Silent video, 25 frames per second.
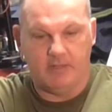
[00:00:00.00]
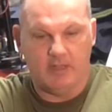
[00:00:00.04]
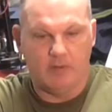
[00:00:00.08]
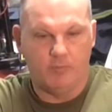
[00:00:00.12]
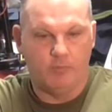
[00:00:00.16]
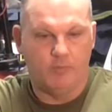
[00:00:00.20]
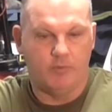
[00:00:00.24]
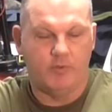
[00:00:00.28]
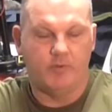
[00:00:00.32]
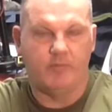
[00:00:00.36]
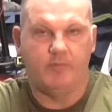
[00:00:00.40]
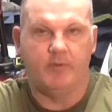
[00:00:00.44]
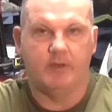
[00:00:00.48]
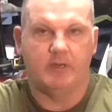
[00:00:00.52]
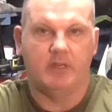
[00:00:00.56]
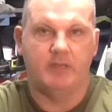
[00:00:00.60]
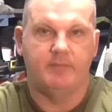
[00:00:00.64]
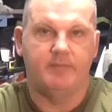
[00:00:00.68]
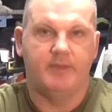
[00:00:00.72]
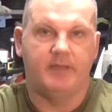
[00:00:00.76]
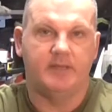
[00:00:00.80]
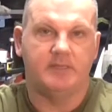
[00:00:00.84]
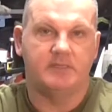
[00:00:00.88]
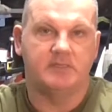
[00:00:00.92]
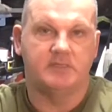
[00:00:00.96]
I wouldn't
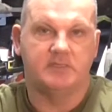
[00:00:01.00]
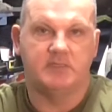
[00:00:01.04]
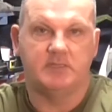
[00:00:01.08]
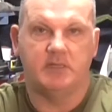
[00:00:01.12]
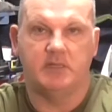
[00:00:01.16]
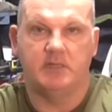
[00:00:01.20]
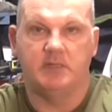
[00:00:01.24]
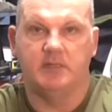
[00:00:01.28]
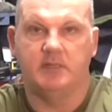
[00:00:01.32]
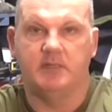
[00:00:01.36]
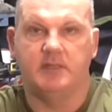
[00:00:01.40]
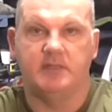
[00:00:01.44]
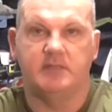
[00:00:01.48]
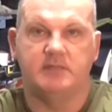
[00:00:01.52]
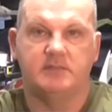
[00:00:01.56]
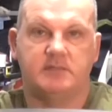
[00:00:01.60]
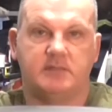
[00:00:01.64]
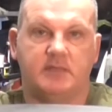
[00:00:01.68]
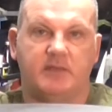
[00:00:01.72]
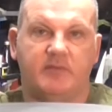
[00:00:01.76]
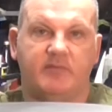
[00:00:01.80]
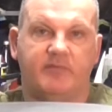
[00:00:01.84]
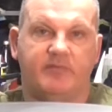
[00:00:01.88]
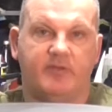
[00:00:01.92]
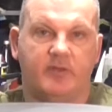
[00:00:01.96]
recommend sitting this
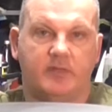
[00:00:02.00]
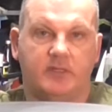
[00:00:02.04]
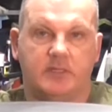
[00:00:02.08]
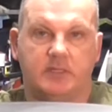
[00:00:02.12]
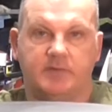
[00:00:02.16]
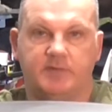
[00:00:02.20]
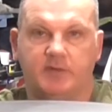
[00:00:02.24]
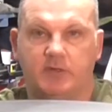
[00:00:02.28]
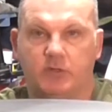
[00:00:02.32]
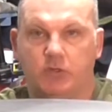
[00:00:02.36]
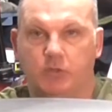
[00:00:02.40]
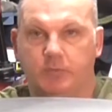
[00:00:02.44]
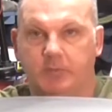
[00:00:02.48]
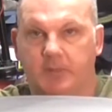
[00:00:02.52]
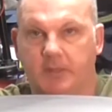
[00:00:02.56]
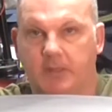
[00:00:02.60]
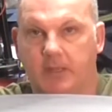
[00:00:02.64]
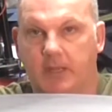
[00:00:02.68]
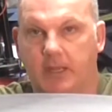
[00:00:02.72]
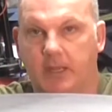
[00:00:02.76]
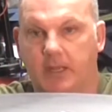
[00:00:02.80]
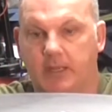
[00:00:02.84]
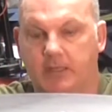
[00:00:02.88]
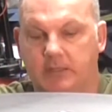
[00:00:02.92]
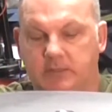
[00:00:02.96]
in front of a group of
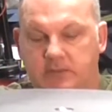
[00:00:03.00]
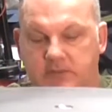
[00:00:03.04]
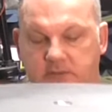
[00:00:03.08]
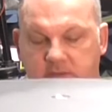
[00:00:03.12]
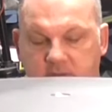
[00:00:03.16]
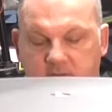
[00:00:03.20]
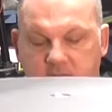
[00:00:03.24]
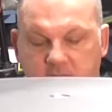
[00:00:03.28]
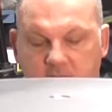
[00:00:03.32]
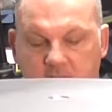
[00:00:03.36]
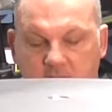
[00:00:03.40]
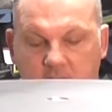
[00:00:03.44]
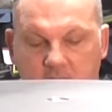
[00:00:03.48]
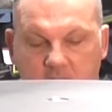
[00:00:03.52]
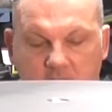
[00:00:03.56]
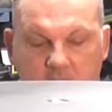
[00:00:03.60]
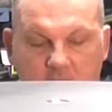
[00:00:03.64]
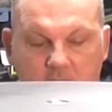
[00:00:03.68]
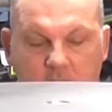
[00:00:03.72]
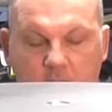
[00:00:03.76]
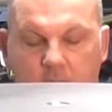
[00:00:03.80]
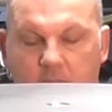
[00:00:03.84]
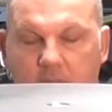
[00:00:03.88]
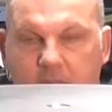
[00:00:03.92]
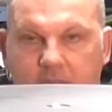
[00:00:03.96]
guys
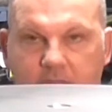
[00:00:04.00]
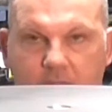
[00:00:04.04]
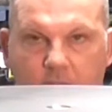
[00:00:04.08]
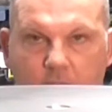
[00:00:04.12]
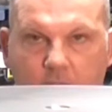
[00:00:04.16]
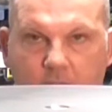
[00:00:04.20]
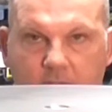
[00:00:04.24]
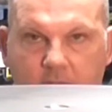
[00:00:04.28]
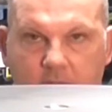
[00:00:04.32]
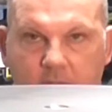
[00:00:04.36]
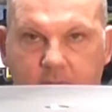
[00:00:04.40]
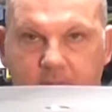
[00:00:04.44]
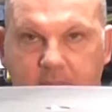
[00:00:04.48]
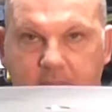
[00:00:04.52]
with all their